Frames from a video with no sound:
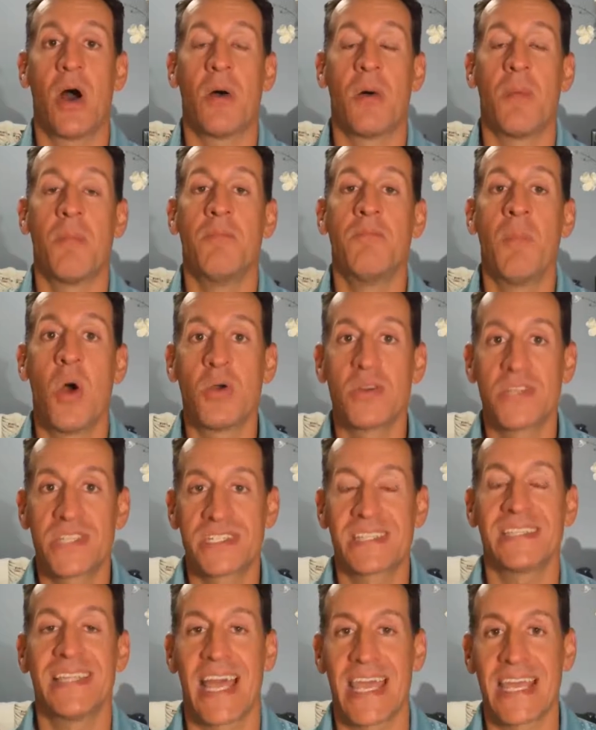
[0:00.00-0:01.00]

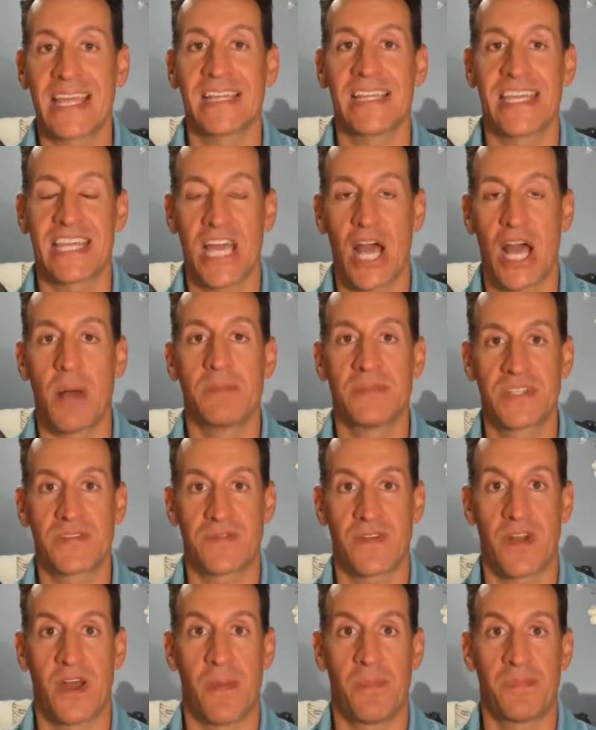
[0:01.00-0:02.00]
most likely comes
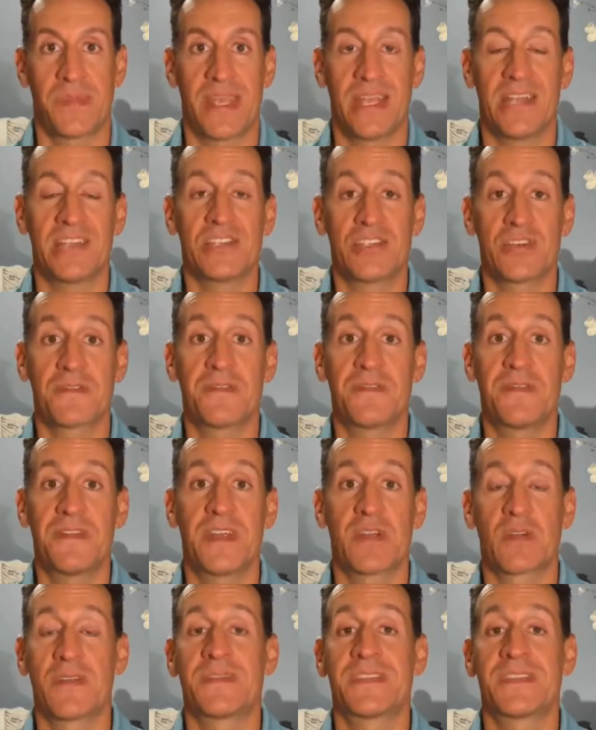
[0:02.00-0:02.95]
from is your fear of